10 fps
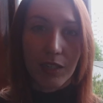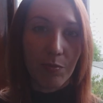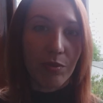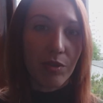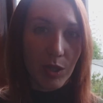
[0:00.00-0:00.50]

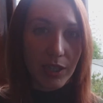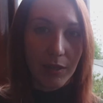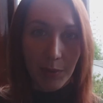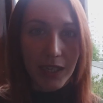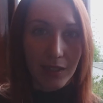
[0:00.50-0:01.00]
person
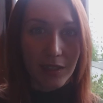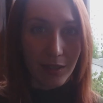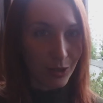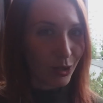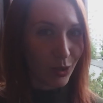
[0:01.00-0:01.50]
in
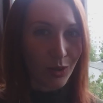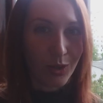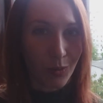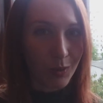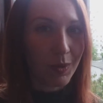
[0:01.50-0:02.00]
business. It
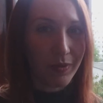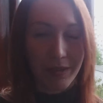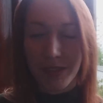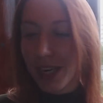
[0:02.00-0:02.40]
also will be 5th